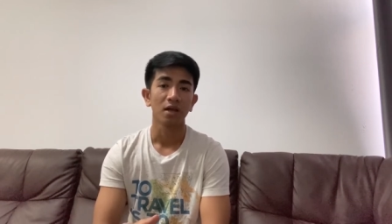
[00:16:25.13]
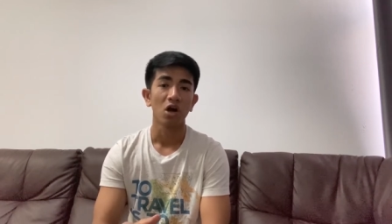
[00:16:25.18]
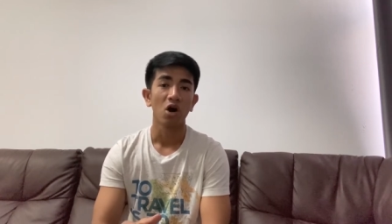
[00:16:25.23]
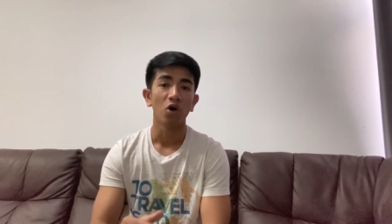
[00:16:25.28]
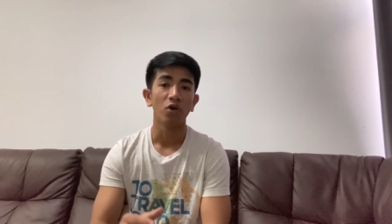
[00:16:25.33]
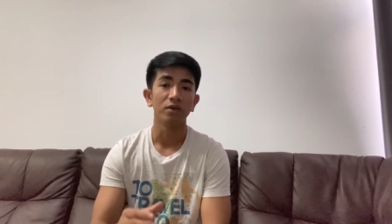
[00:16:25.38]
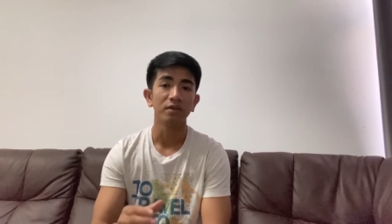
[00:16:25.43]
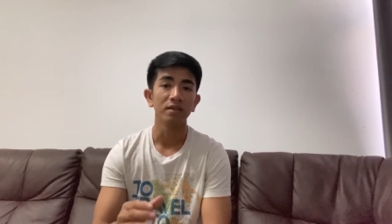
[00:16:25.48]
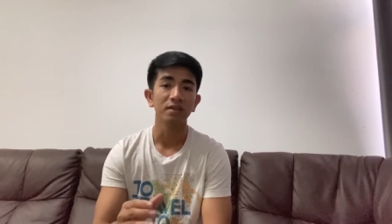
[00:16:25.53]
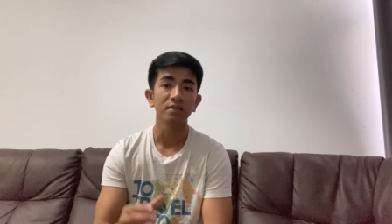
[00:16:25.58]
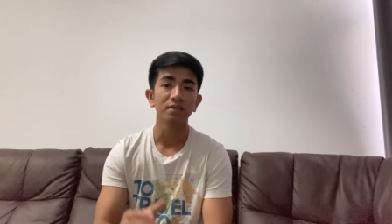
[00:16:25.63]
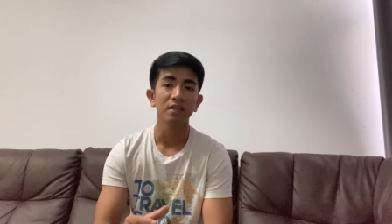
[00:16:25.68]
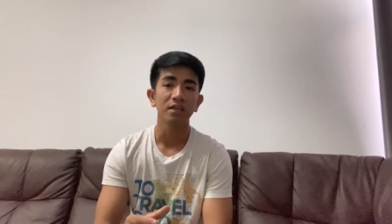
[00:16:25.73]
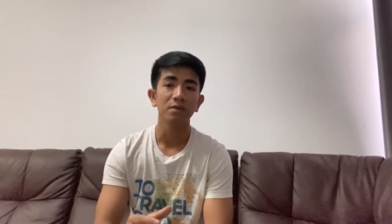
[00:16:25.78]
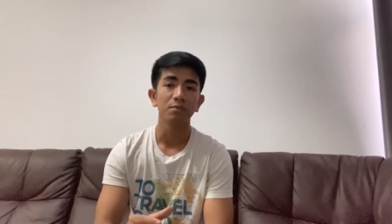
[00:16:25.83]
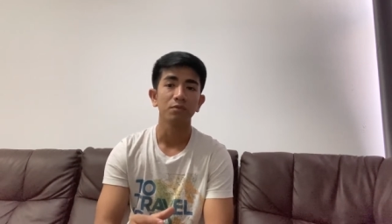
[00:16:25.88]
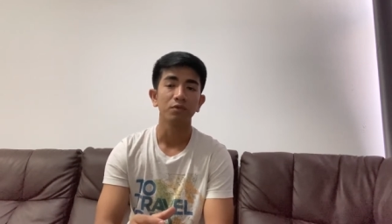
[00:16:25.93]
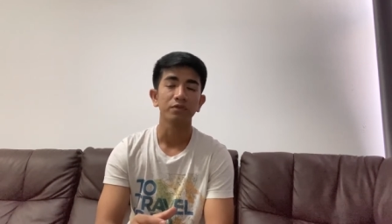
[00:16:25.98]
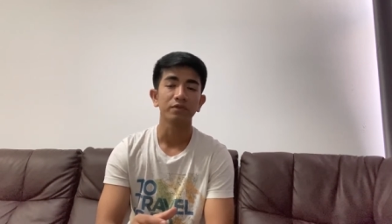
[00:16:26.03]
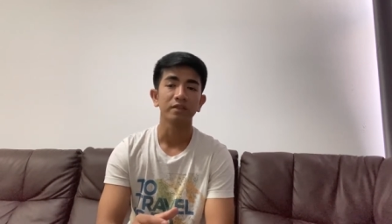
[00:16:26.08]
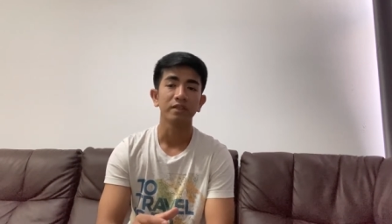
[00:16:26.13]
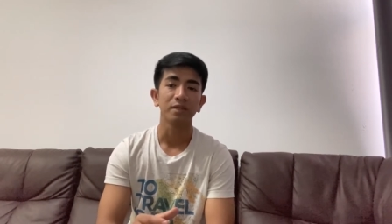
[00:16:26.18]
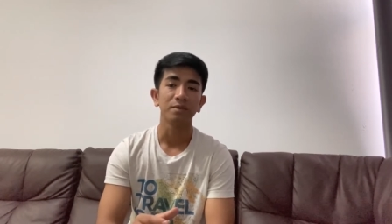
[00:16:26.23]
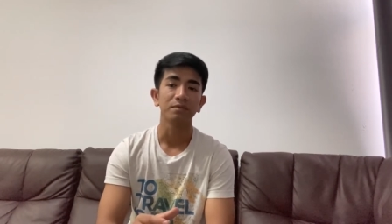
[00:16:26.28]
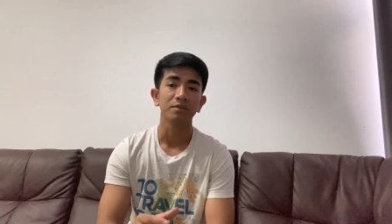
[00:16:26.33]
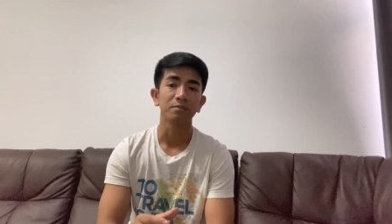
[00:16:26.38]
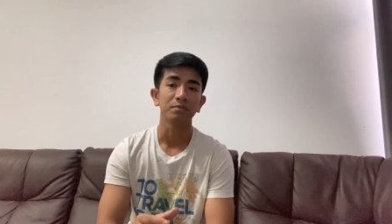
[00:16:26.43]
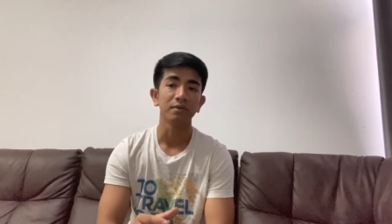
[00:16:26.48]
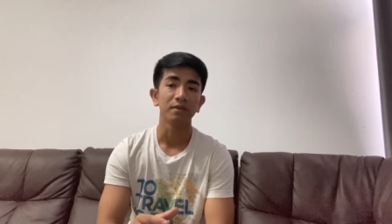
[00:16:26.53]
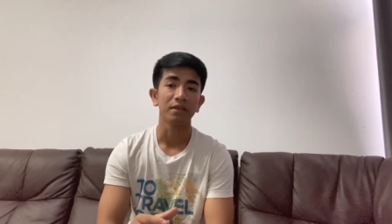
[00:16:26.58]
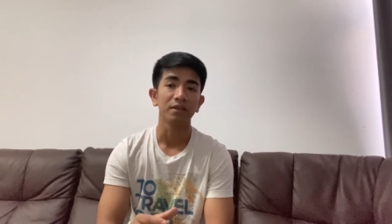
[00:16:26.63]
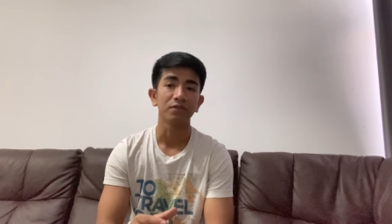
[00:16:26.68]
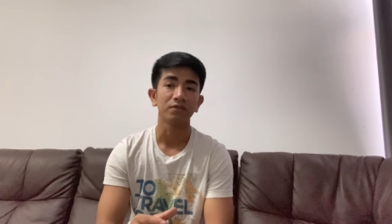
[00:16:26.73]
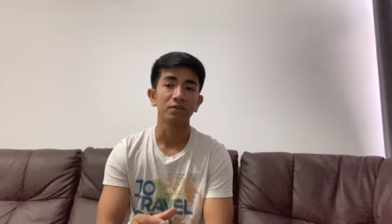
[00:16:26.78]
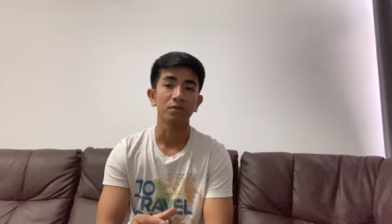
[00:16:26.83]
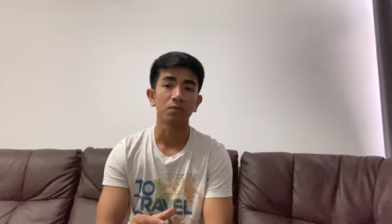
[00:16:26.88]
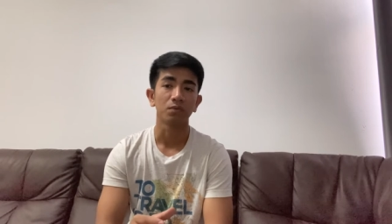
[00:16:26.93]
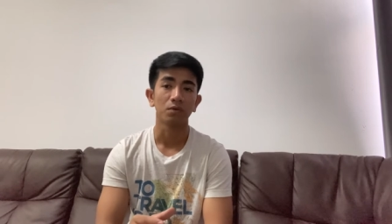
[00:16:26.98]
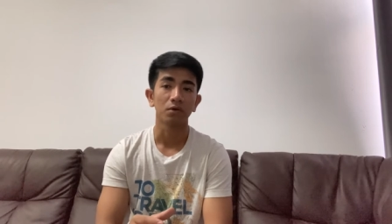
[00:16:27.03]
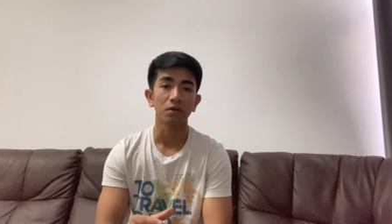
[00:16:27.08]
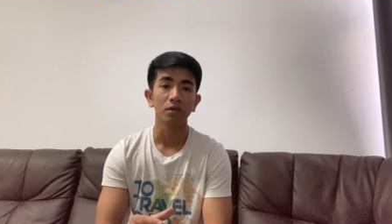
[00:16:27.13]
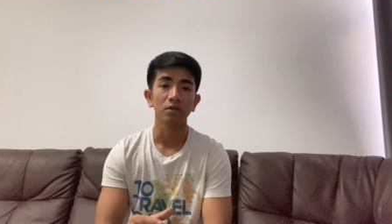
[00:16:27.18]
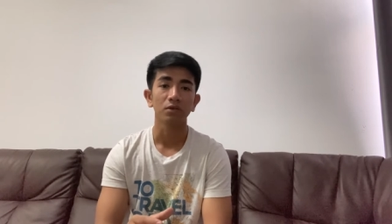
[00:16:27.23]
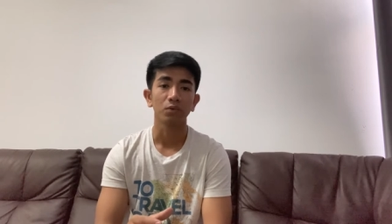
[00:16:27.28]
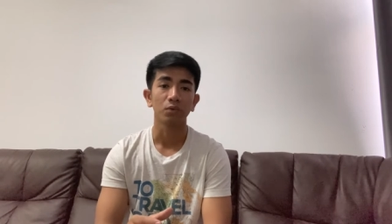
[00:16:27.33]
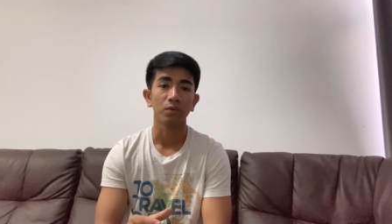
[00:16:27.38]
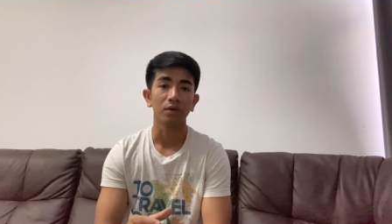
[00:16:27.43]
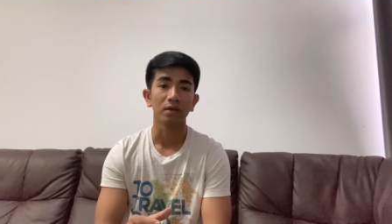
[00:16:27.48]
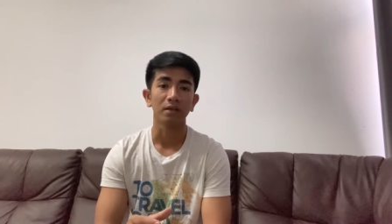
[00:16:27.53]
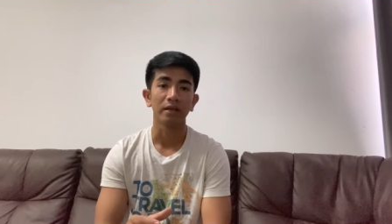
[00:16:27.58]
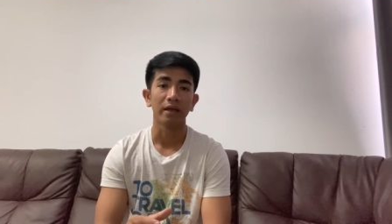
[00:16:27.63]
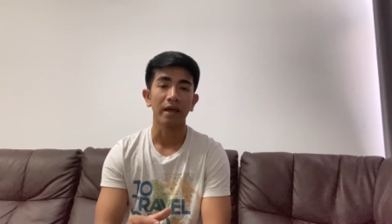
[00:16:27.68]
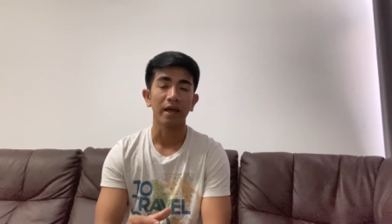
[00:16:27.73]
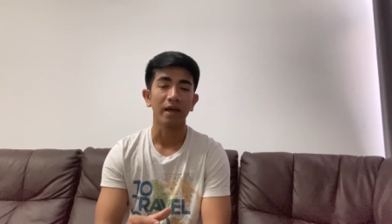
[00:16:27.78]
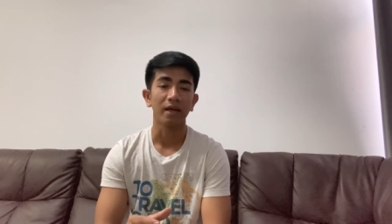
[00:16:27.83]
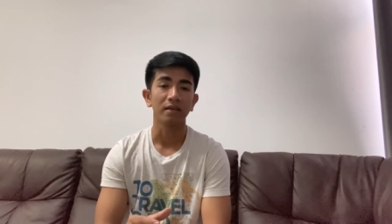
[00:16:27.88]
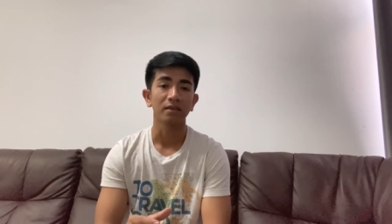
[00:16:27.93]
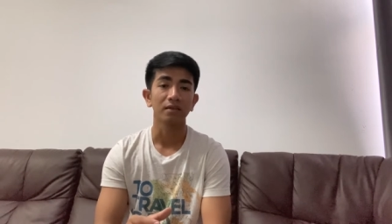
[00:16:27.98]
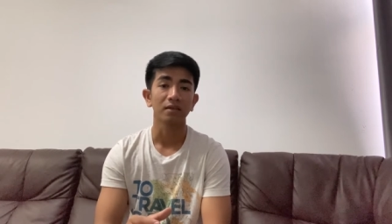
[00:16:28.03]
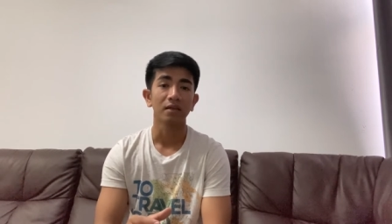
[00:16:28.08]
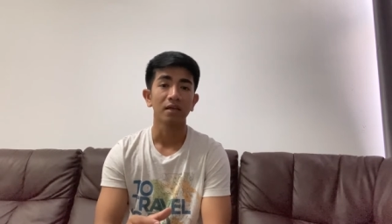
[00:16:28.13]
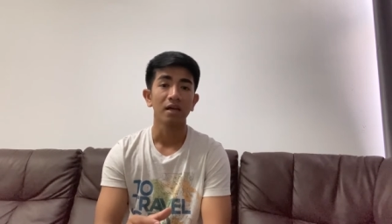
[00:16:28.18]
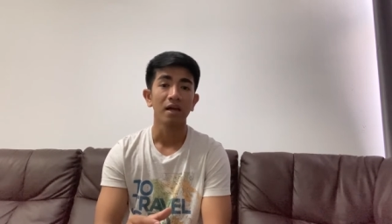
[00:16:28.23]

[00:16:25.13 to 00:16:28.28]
On this day, Muslims believe the world will end